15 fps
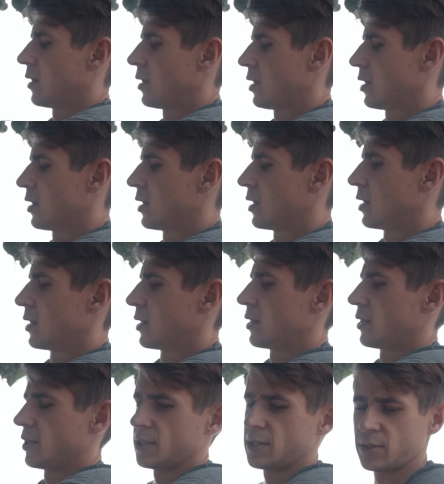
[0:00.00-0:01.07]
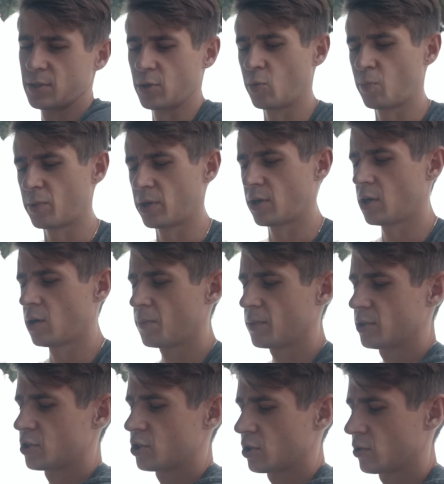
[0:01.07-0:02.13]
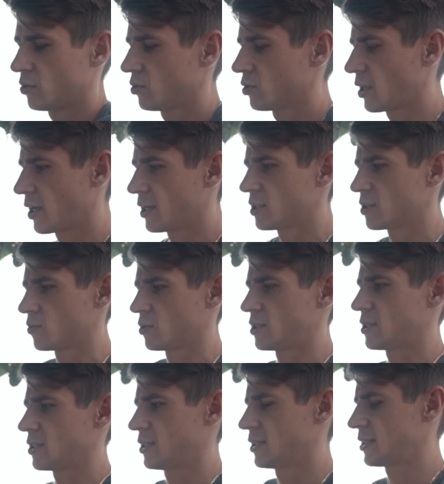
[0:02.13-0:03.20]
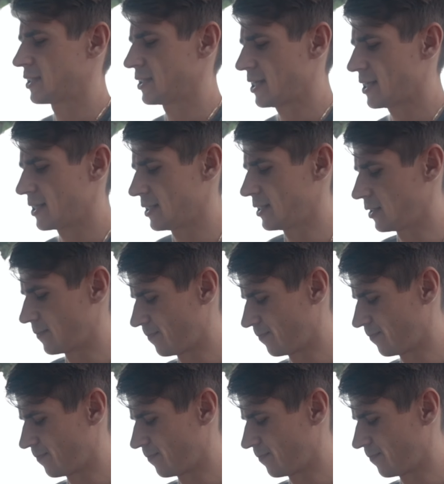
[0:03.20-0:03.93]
And let's open it up and show you guys what's inside.